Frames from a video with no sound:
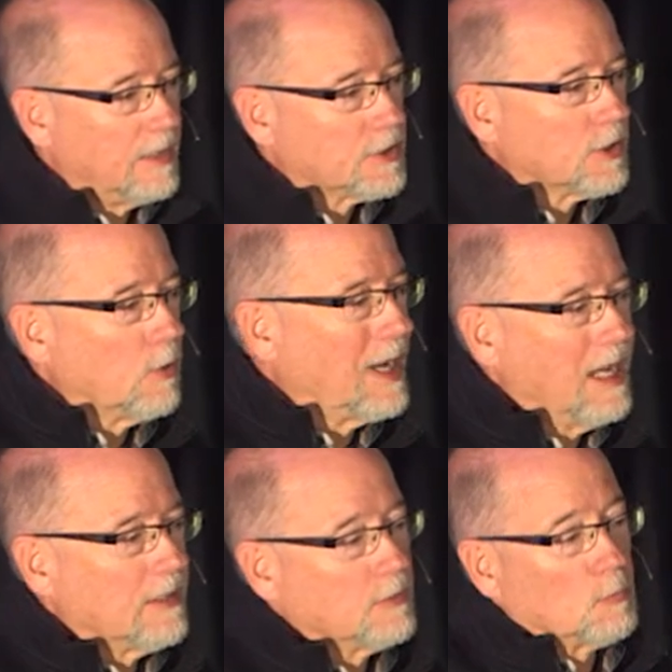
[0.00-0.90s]
So
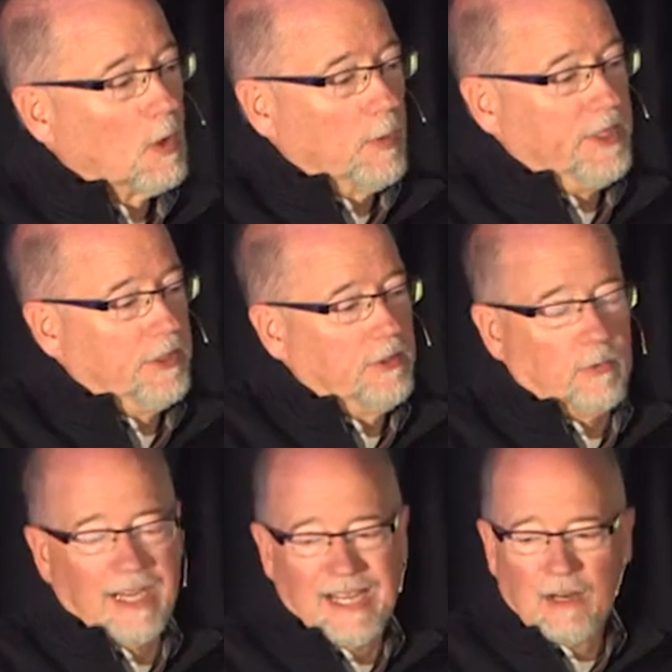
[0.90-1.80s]
what do we do?
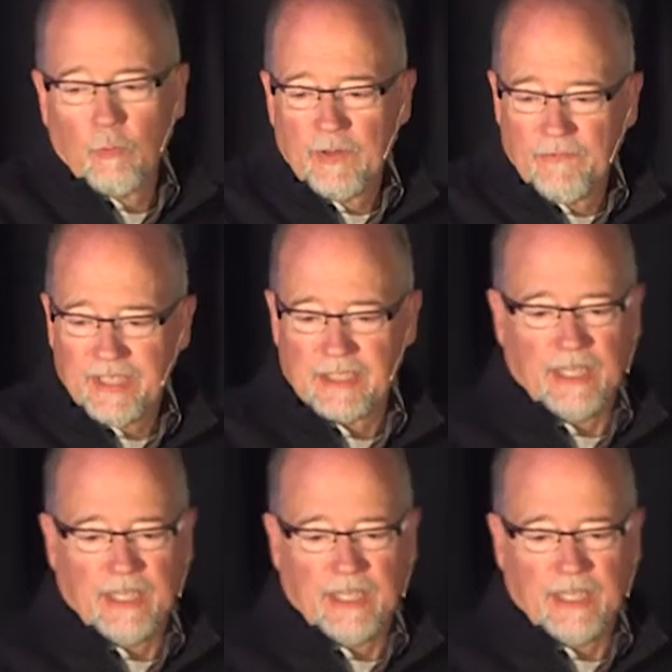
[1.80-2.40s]
How do we fix it?